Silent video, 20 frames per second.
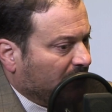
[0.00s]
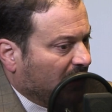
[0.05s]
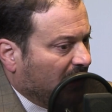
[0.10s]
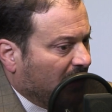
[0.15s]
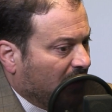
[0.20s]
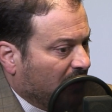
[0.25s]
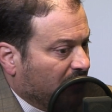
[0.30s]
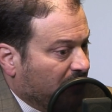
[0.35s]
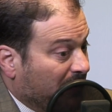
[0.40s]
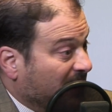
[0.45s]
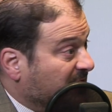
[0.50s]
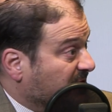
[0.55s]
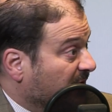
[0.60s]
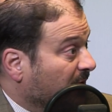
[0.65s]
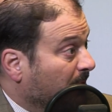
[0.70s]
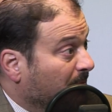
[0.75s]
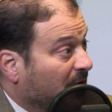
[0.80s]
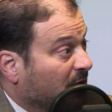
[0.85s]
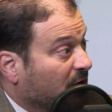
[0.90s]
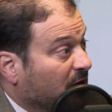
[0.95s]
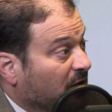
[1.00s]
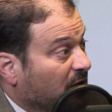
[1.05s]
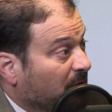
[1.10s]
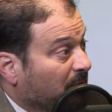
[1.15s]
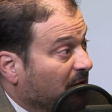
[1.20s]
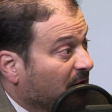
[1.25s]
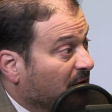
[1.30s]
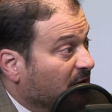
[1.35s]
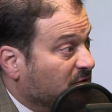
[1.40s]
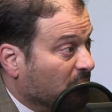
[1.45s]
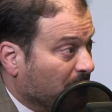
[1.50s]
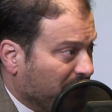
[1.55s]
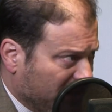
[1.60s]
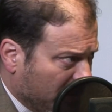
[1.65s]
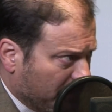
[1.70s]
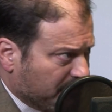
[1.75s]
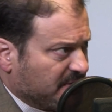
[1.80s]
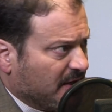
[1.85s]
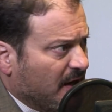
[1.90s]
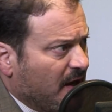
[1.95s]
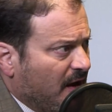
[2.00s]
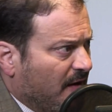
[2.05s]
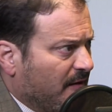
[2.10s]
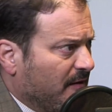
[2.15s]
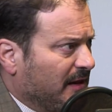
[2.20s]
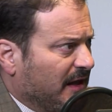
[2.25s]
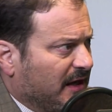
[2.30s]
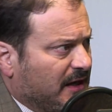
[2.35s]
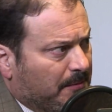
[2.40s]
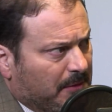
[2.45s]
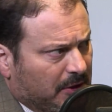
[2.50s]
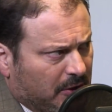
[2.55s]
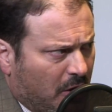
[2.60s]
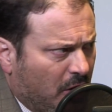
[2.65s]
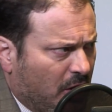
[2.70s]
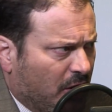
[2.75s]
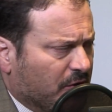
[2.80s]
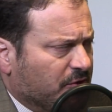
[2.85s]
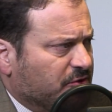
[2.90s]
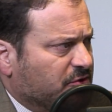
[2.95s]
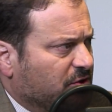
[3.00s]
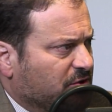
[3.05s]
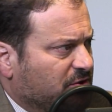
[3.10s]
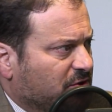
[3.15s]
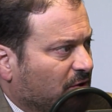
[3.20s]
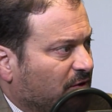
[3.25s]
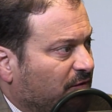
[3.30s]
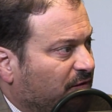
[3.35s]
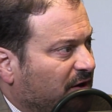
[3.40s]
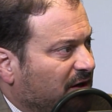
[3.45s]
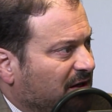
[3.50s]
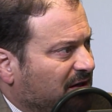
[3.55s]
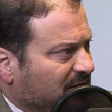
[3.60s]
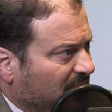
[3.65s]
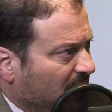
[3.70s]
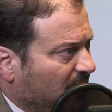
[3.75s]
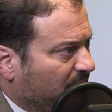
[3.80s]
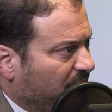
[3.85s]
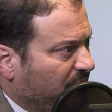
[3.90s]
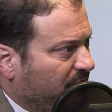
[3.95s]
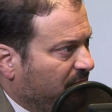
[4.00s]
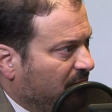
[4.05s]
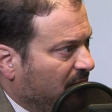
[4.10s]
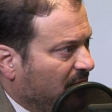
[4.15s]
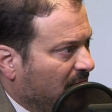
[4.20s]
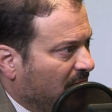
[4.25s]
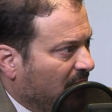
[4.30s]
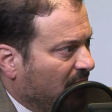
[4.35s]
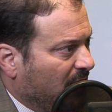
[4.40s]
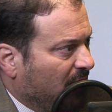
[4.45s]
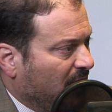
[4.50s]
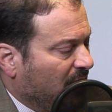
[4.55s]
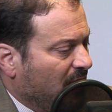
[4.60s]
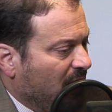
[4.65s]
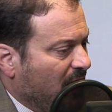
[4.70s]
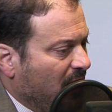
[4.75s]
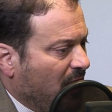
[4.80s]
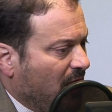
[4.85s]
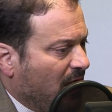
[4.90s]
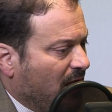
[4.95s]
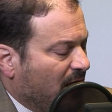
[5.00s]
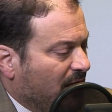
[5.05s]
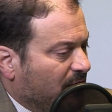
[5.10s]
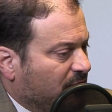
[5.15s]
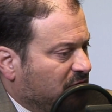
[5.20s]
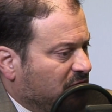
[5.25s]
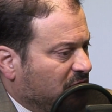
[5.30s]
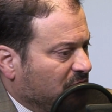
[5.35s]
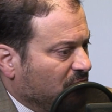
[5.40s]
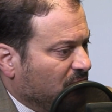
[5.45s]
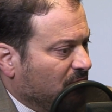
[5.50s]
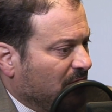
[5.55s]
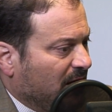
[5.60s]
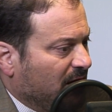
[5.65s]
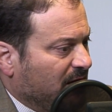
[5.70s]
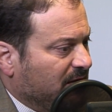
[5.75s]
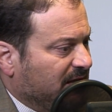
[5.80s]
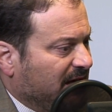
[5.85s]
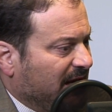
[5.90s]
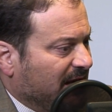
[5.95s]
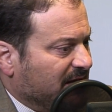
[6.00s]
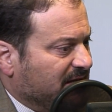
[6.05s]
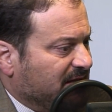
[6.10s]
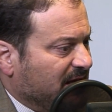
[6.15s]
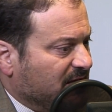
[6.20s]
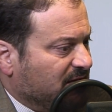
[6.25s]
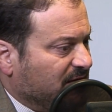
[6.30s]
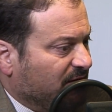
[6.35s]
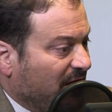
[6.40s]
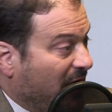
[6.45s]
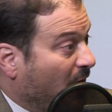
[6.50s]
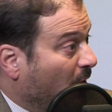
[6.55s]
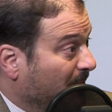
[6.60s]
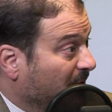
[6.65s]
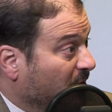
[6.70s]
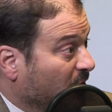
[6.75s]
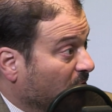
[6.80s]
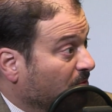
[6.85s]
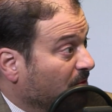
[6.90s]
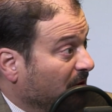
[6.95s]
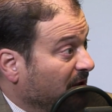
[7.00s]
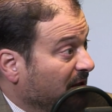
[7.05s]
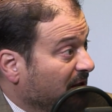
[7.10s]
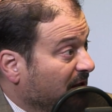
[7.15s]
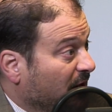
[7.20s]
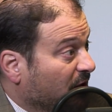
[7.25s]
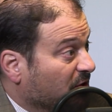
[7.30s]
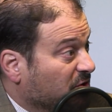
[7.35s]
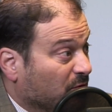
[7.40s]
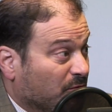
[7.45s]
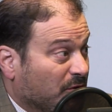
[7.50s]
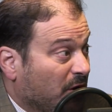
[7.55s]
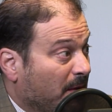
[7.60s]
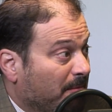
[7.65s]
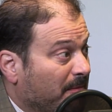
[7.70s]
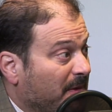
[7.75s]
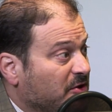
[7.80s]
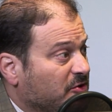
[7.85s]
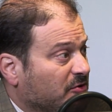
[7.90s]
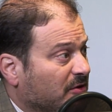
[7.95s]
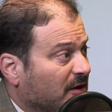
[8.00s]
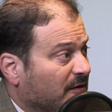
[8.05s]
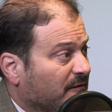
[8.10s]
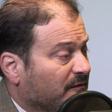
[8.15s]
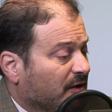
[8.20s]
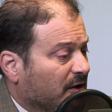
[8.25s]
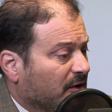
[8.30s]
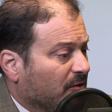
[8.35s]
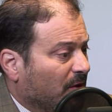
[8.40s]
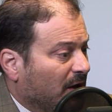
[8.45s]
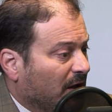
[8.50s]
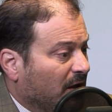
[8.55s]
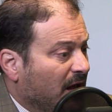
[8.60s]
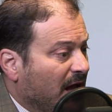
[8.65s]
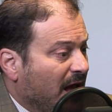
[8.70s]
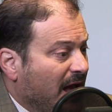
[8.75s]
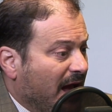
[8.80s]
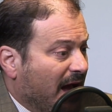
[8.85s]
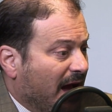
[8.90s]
the Mexican American community. So it becomes like a melange. So it's very tough to get a sense of how many are really there. So we're not measuring it very well.